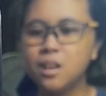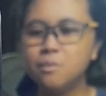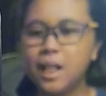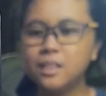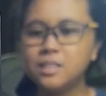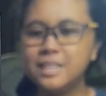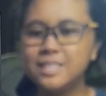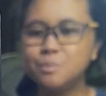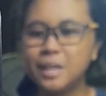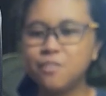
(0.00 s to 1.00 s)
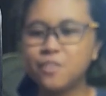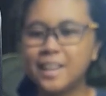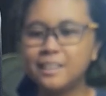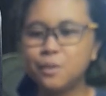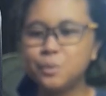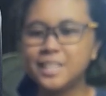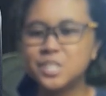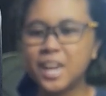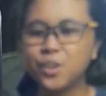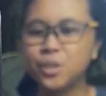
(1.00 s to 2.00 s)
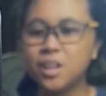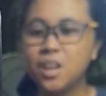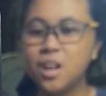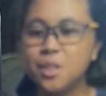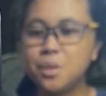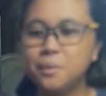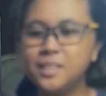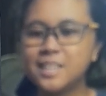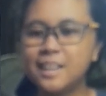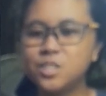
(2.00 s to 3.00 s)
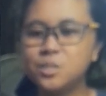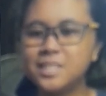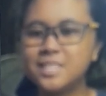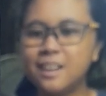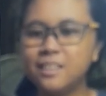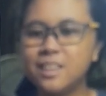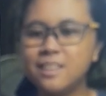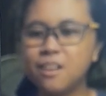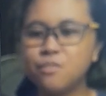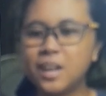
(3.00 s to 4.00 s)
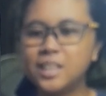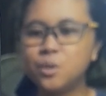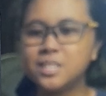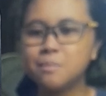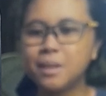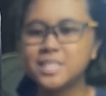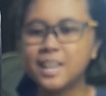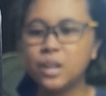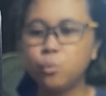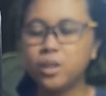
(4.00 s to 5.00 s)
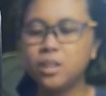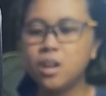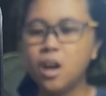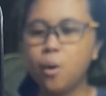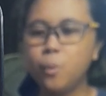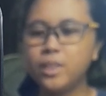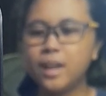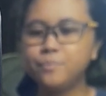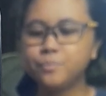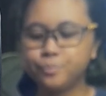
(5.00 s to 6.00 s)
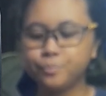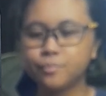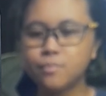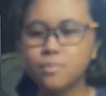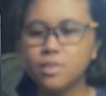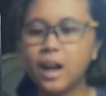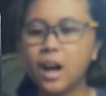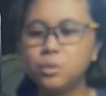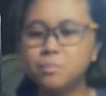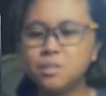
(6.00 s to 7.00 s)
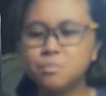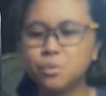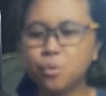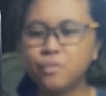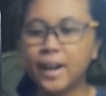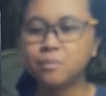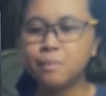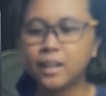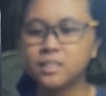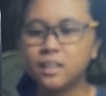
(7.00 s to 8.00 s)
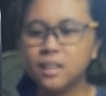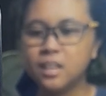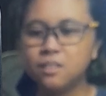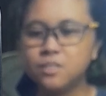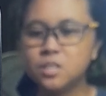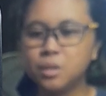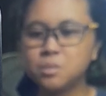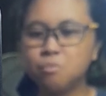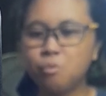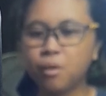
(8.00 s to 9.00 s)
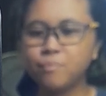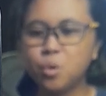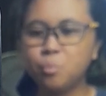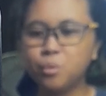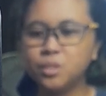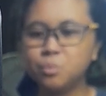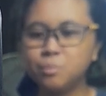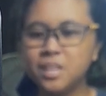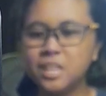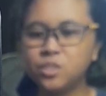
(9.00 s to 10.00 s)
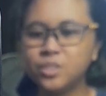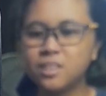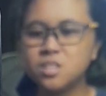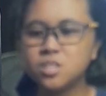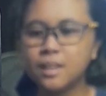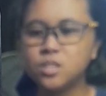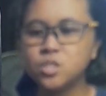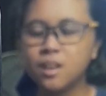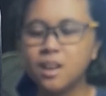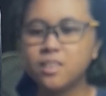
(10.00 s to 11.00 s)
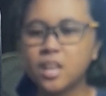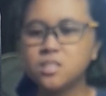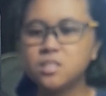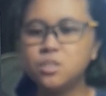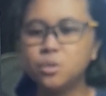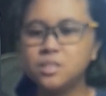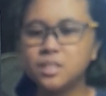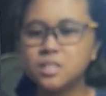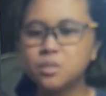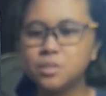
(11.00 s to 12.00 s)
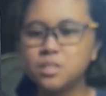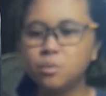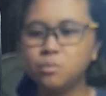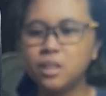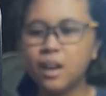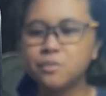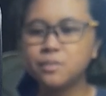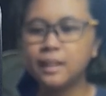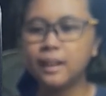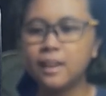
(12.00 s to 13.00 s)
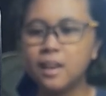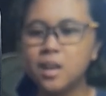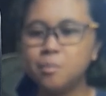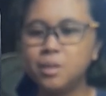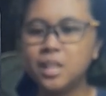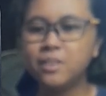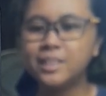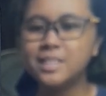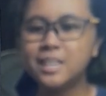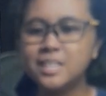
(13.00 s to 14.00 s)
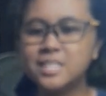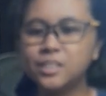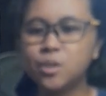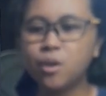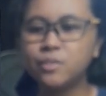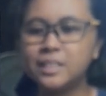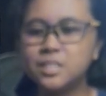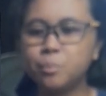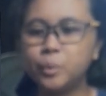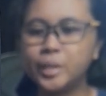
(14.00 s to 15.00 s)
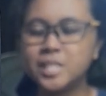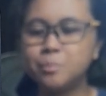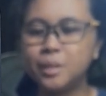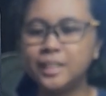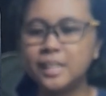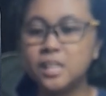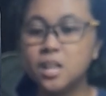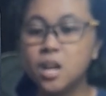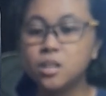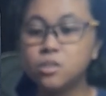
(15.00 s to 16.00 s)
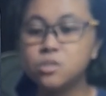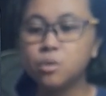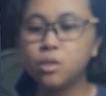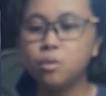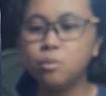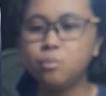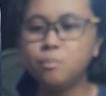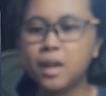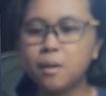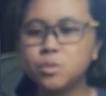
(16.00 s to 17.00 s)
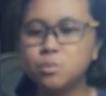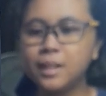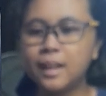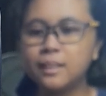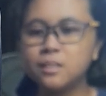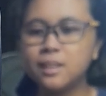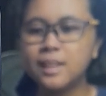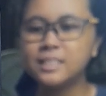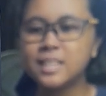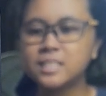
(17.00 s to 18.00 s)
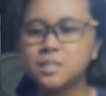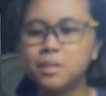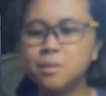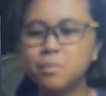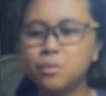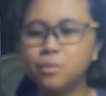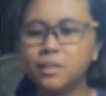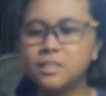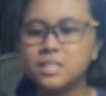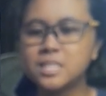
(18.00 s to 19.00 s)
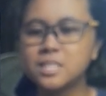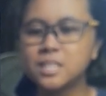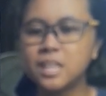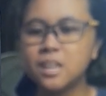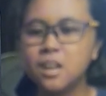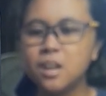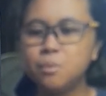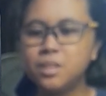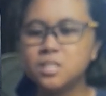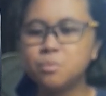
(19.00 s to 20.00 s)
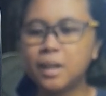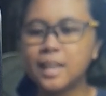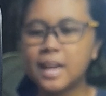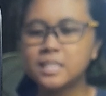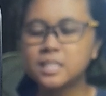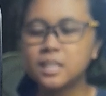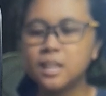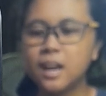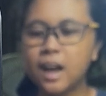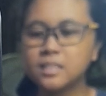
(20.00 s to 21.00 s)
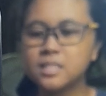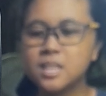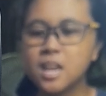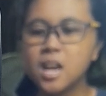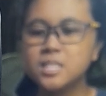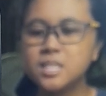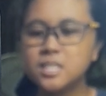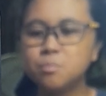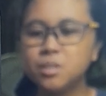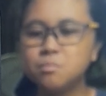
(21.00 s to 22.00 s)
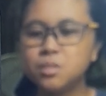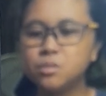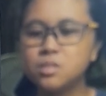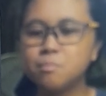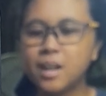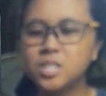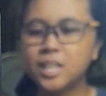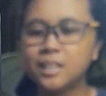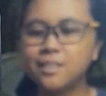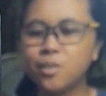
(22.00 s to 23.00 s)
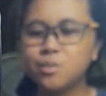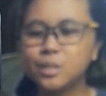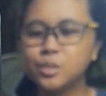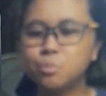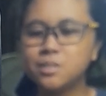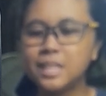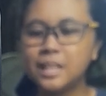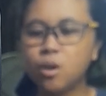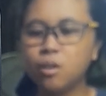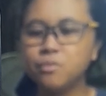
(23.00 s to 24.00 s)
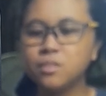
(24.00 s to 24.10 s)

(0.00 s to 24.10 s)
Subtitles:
Well, he's really frightening when he's angered, though his attitude is that he never underestimates anyone. Well then, how will Benimaru fight back? If this was before, the opponent will be killed at this stage. Thank goodness it was only half killing. Believing that he sealed off his opponent's ability, Gazorl, who became too elated, he attacked Benimaru incessantly with his great axe. Since Benimaru's magic and other skills were sealed off,